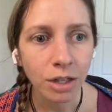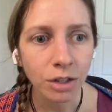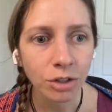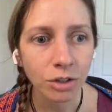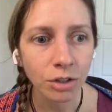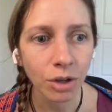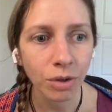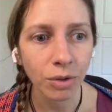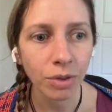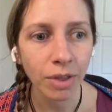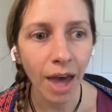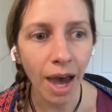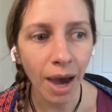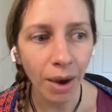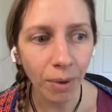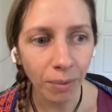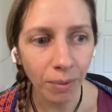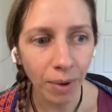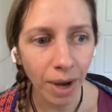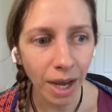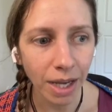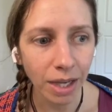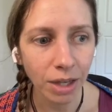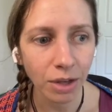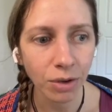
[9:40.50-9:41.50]
So that
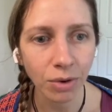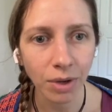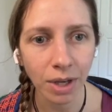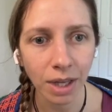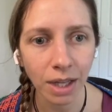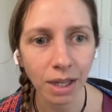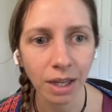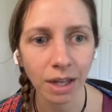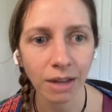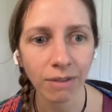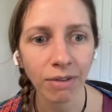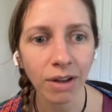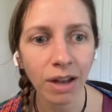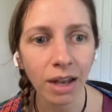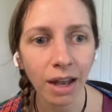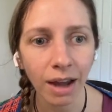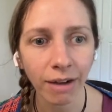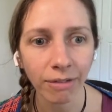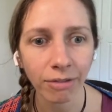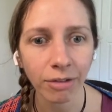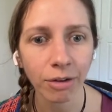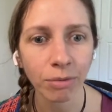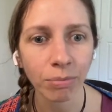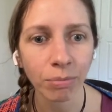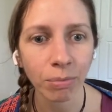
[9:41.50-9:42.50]
way you can live a
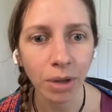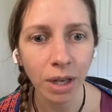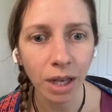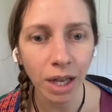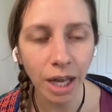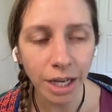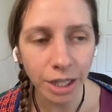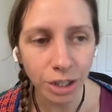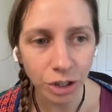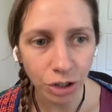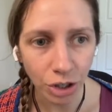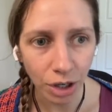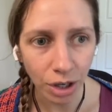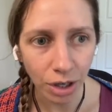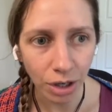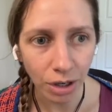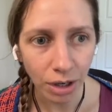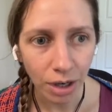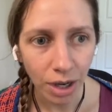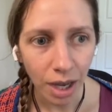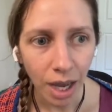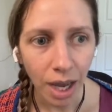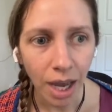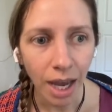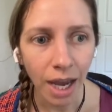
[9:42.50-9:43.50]
life of pleasure.
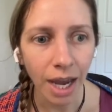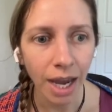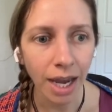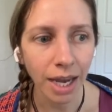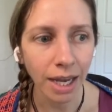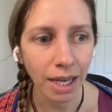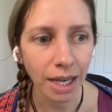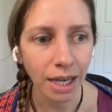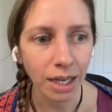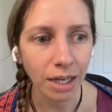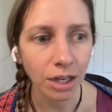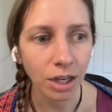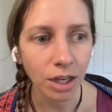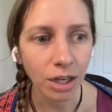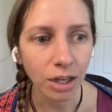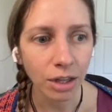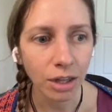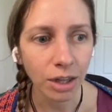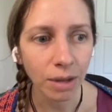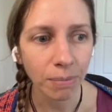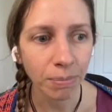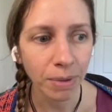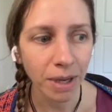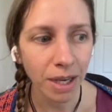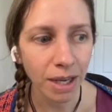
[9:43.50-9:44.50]
And
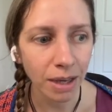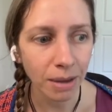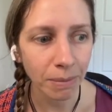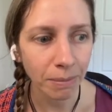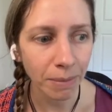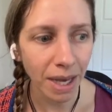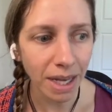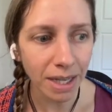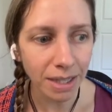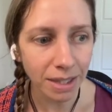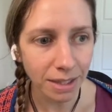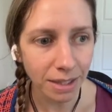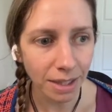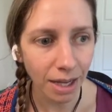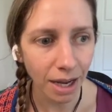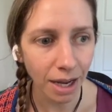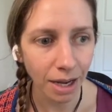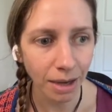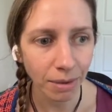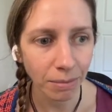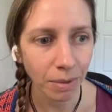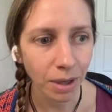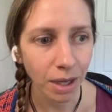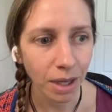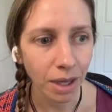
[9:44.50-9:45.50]
the PMS
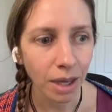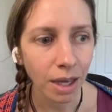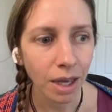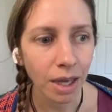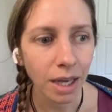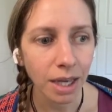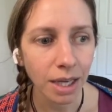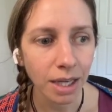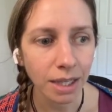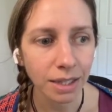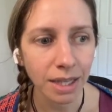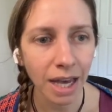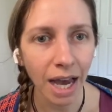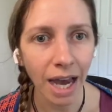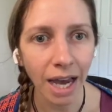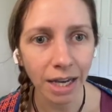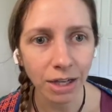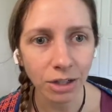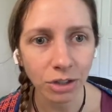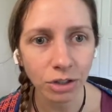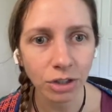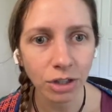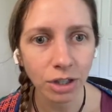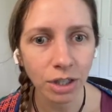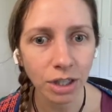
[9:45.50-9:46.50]
time is
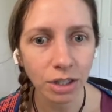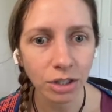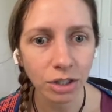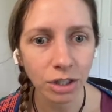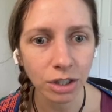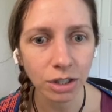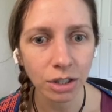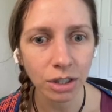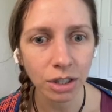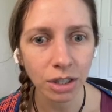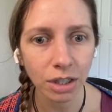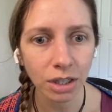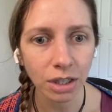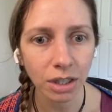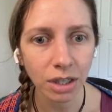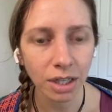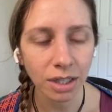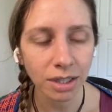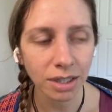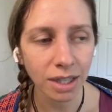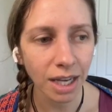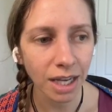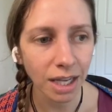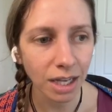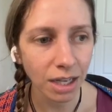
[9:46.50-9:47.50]
actually
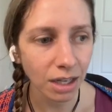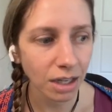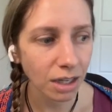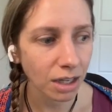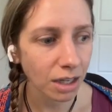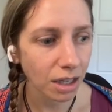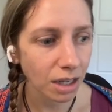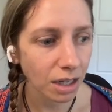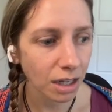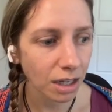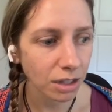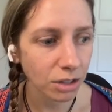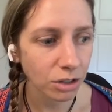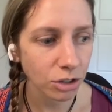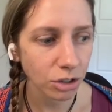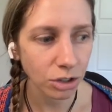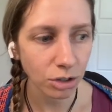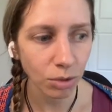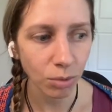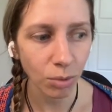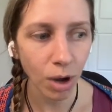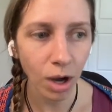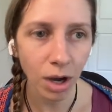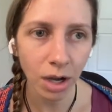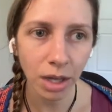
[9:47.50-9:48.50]
it's like
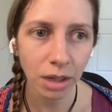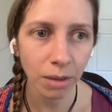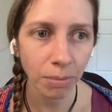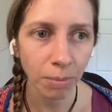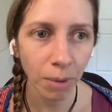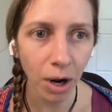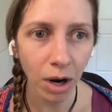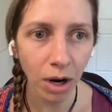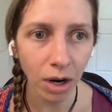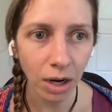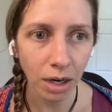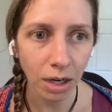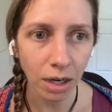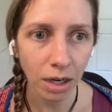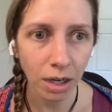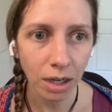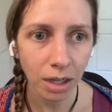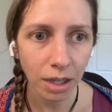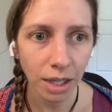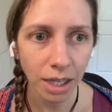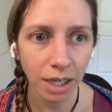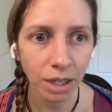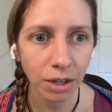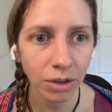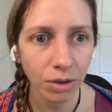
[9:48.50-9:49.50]
just a walk in the park.
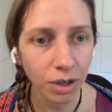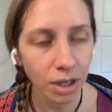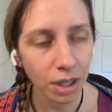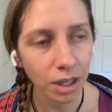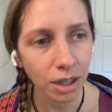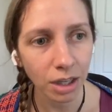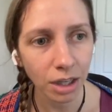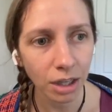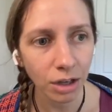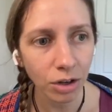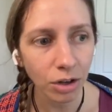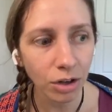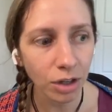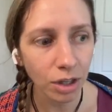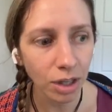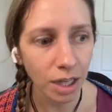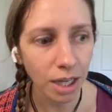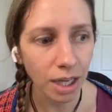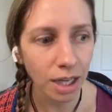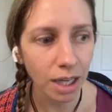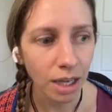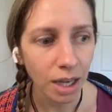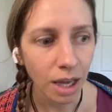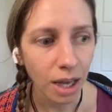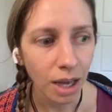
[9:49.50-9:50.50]
Like you can
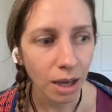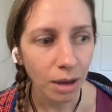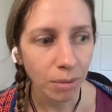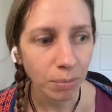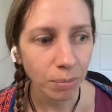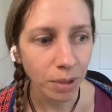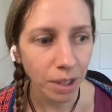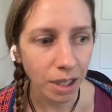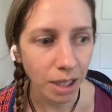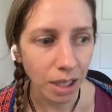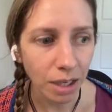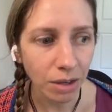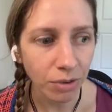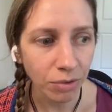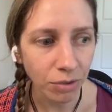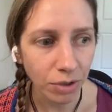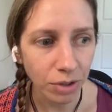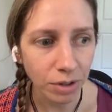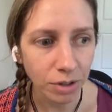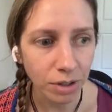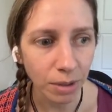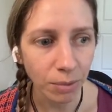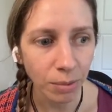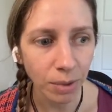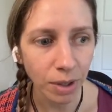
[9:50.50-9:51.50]
literally bleed
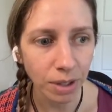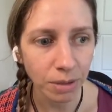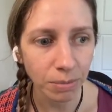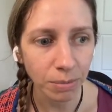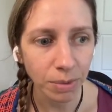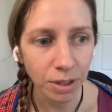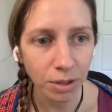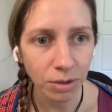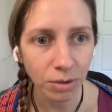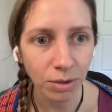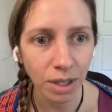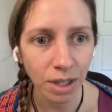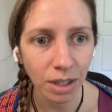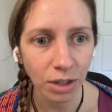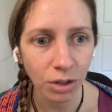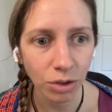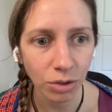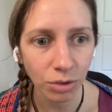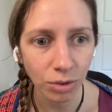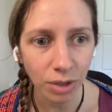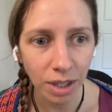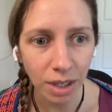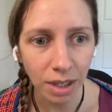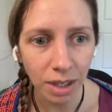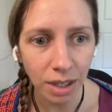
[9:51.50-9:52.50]
for somewhere between
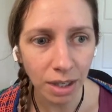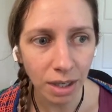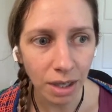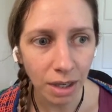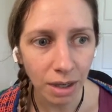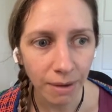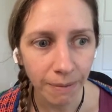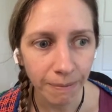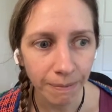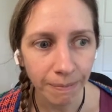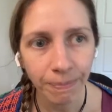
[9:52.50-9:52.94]
3